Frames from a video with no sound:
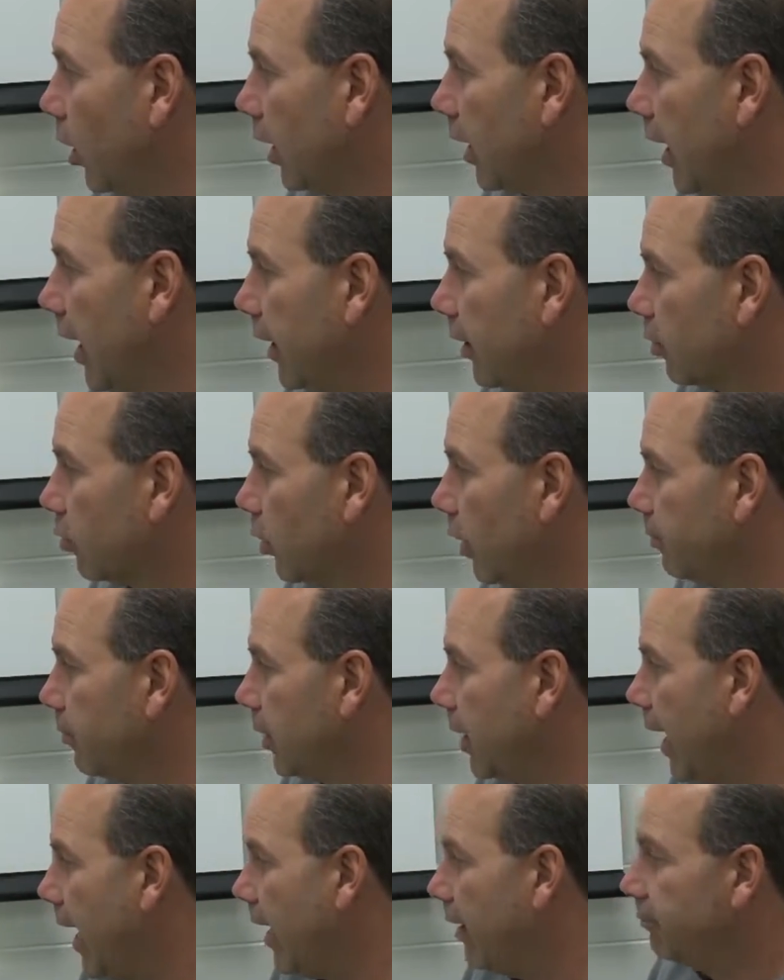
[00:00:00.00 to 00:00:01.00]
what kind of
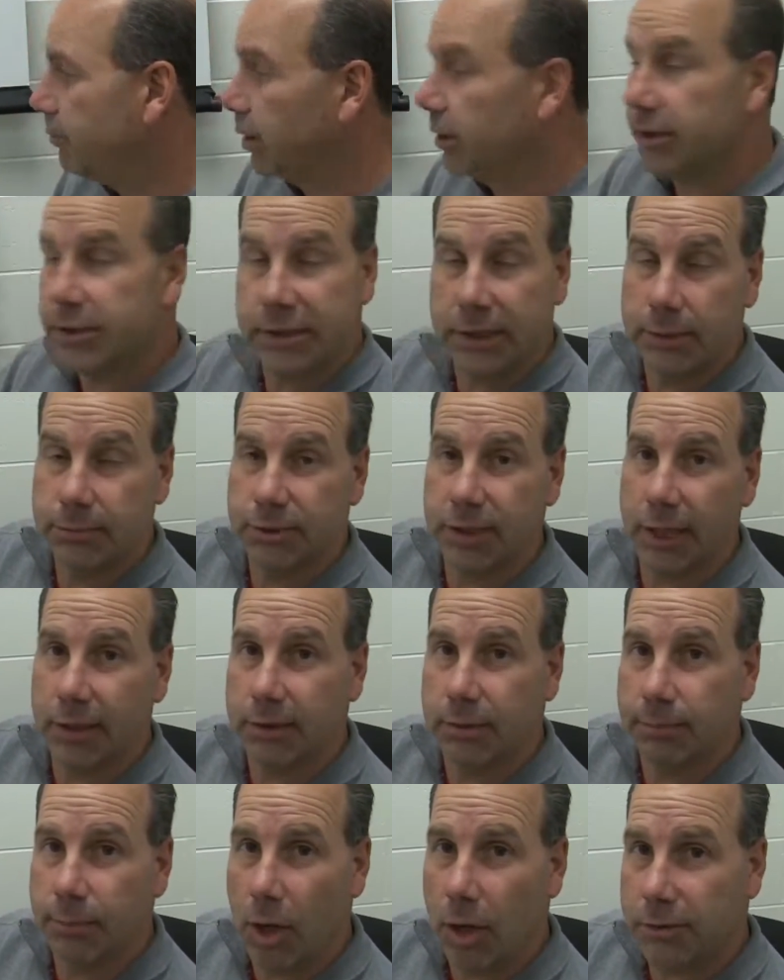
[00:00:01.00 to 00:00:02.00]
grip you have, but it seems
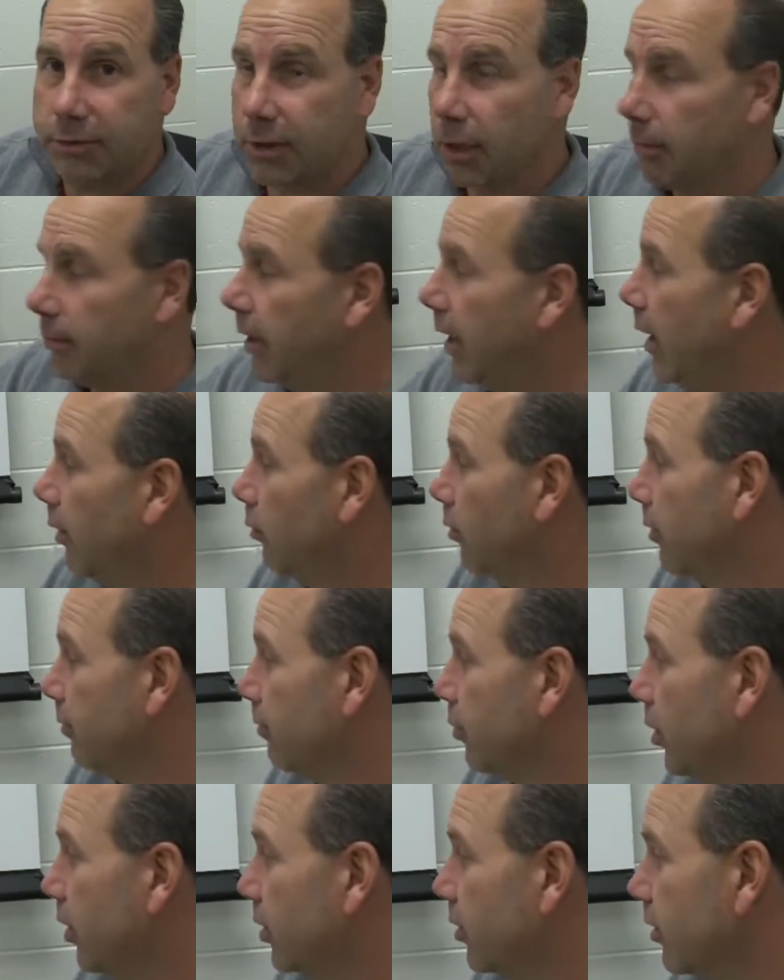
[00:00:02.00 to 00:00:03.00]
like the ball's coming out with a
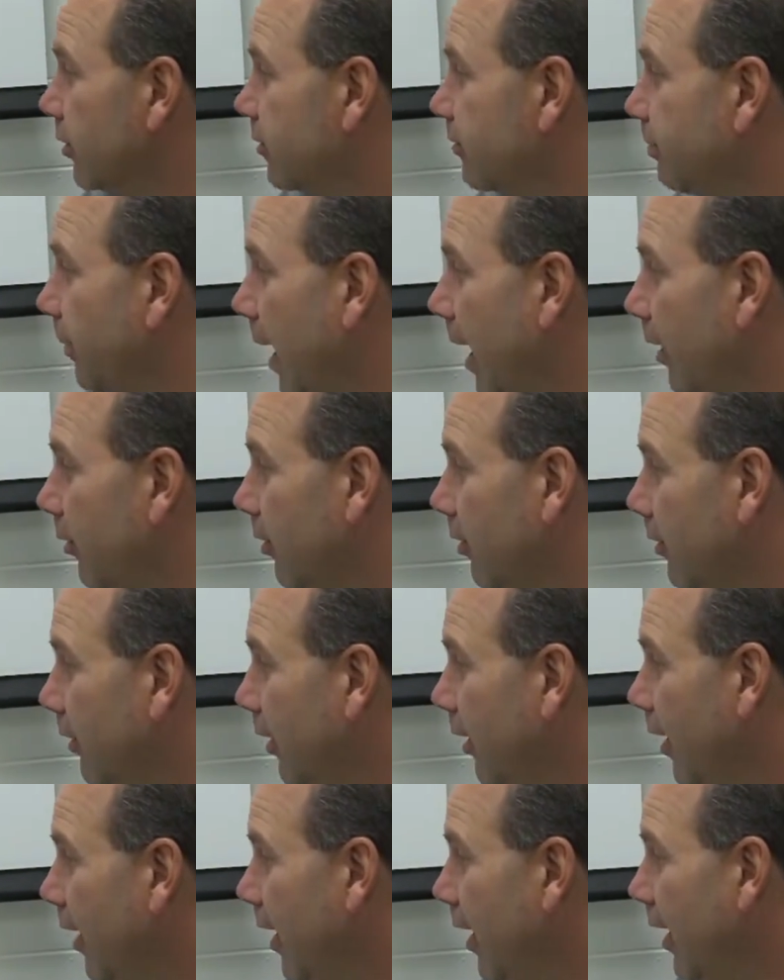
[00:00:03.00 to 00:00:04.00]
pretty good
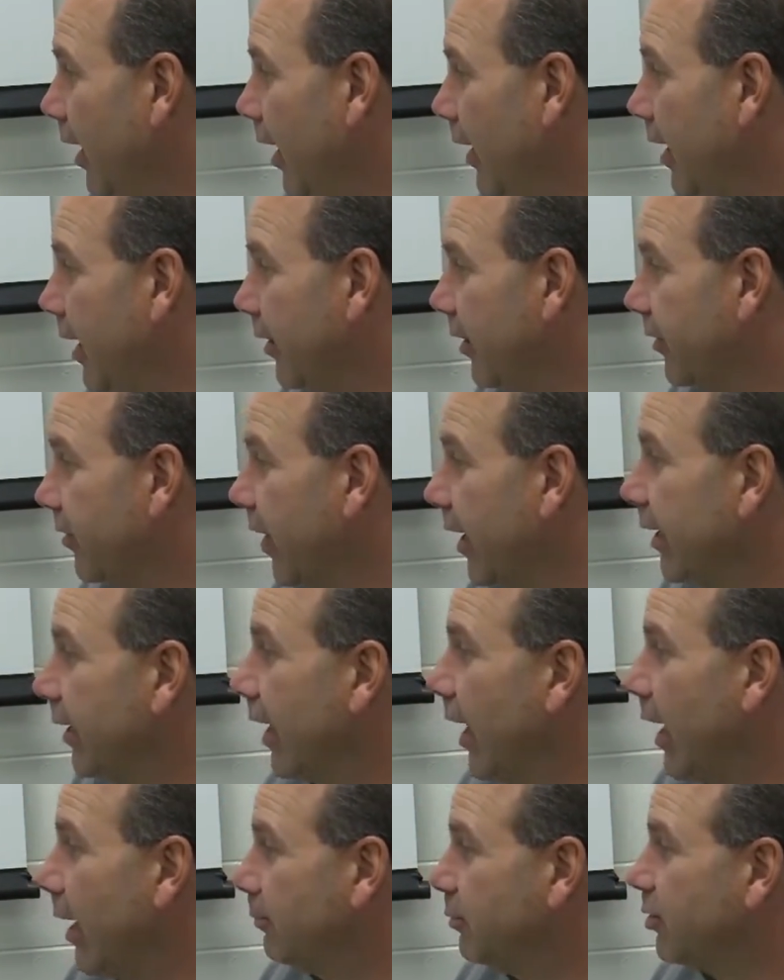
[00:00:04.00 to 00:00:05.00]
spiral. And then the
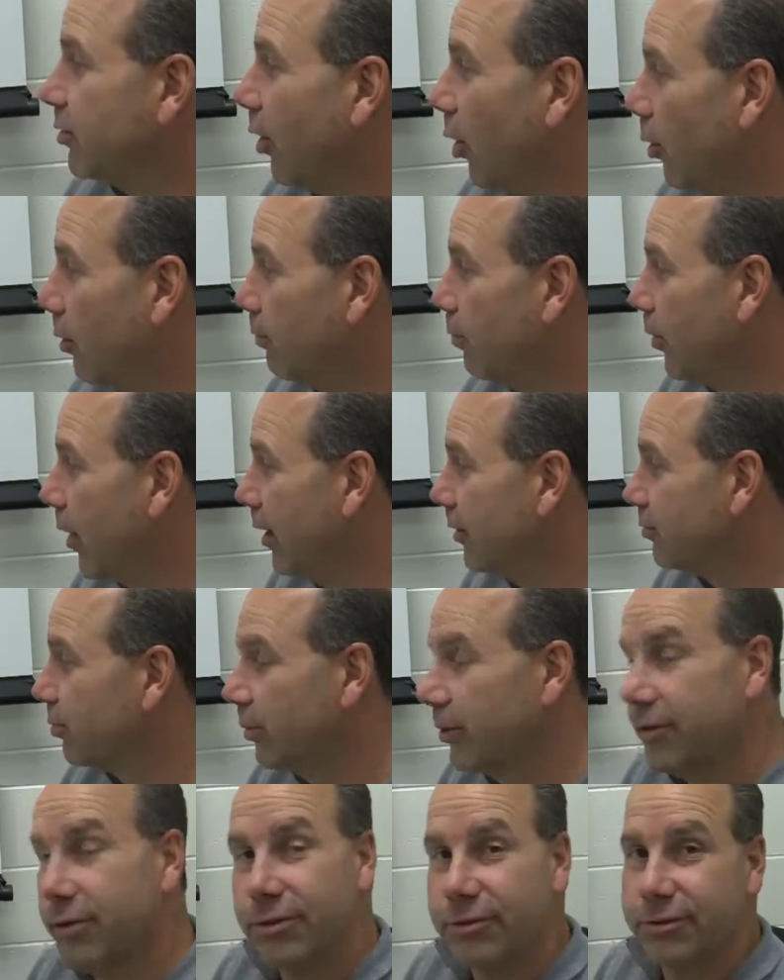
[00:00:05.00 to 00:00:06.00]
thing that I'm so impressed
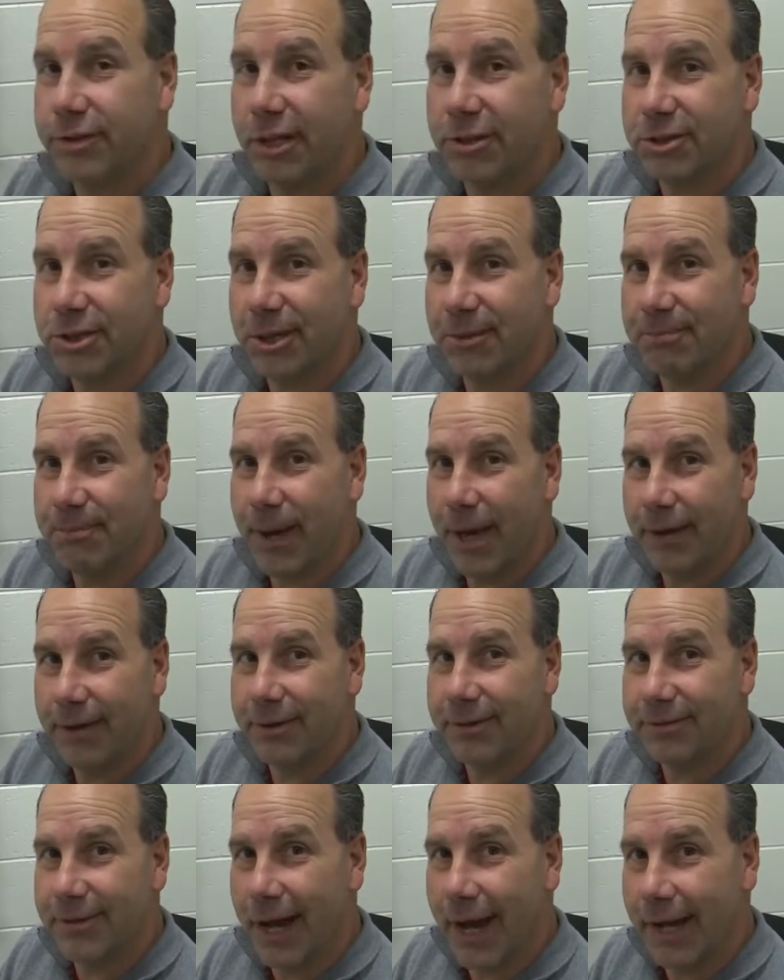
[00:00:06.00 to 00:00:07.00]
with, you're such a
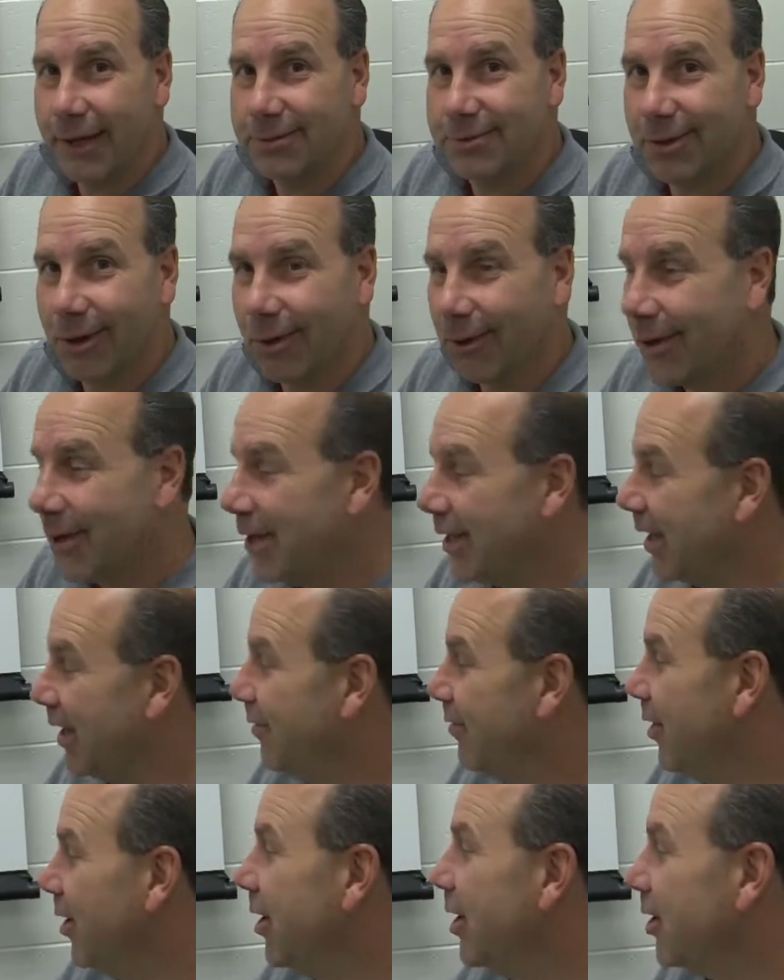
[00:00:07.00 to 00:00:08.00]
competitive guy. So
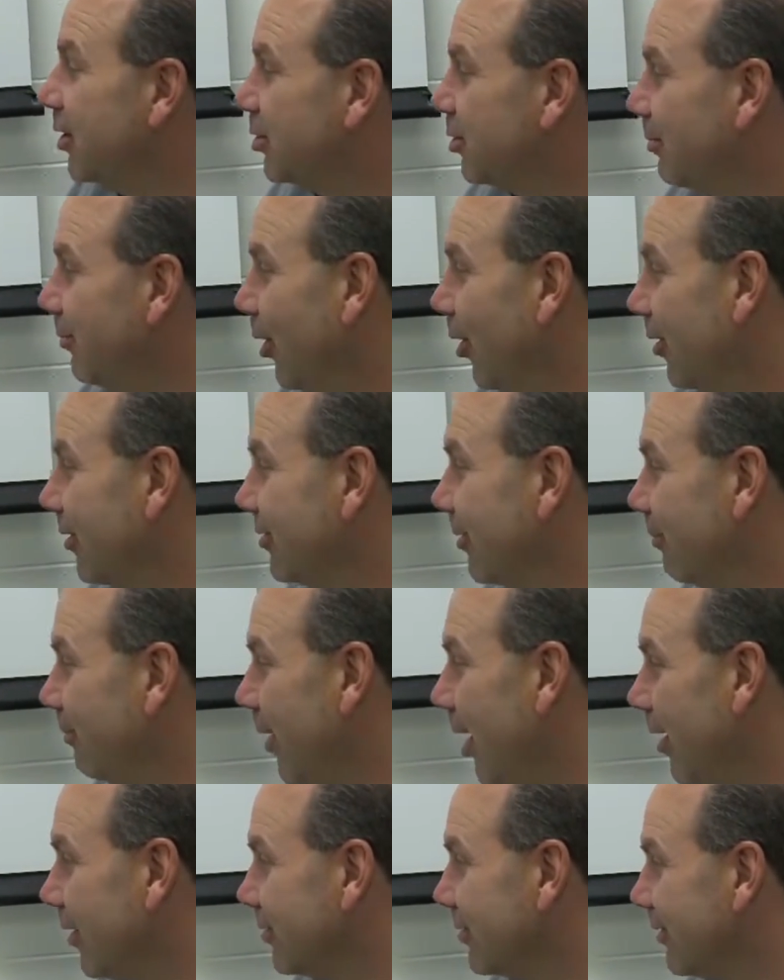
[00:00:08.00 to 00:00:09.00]
even in intramurals at
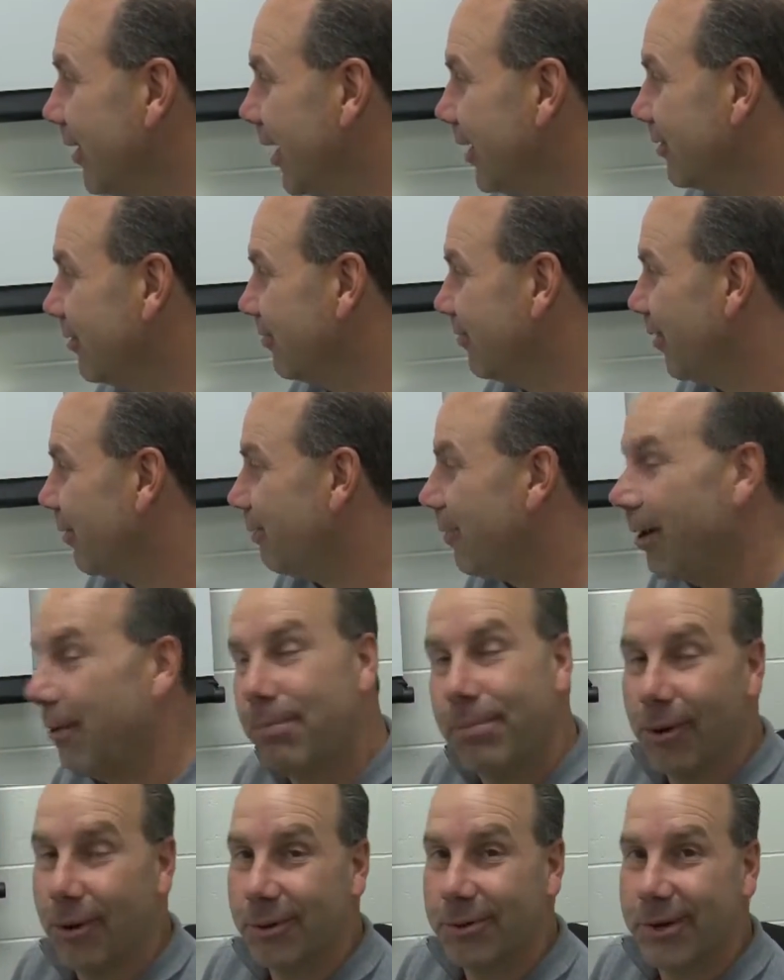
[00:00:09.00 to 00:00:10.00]
Ball State, the football
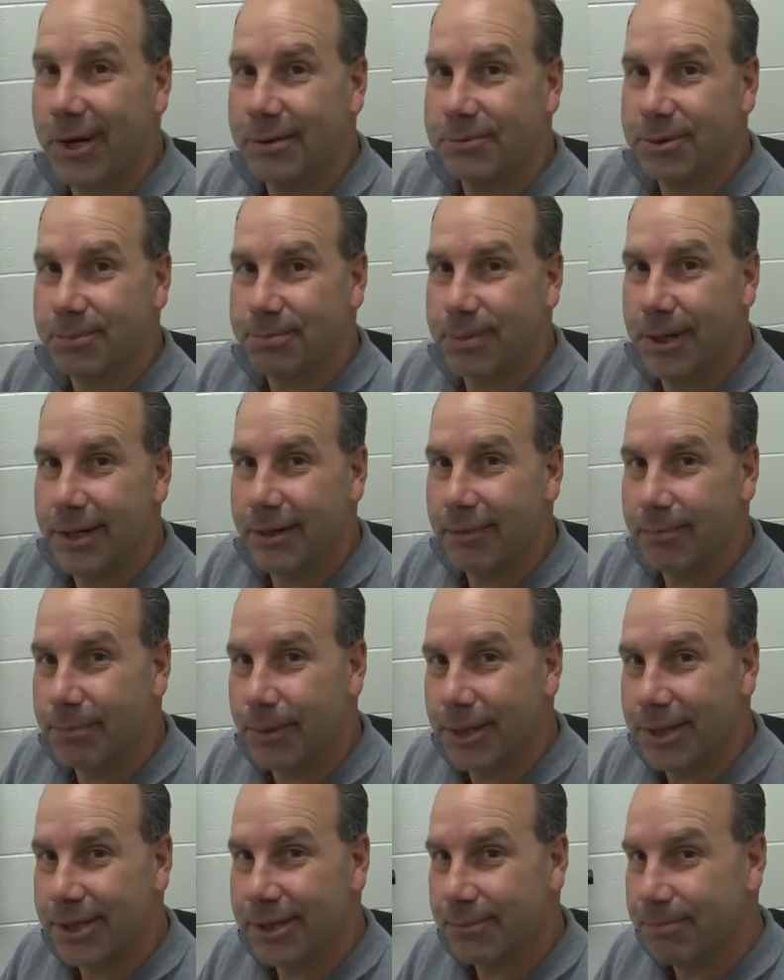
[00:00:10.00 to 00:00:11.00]
programs are pre-
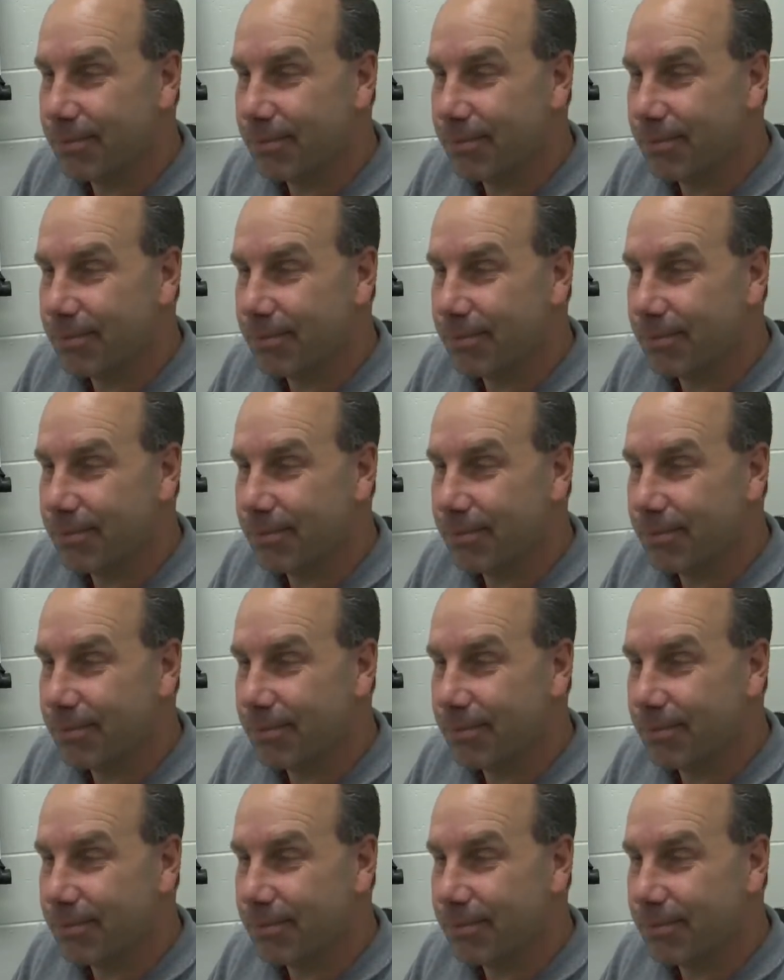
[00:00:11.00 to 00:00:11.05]
pretty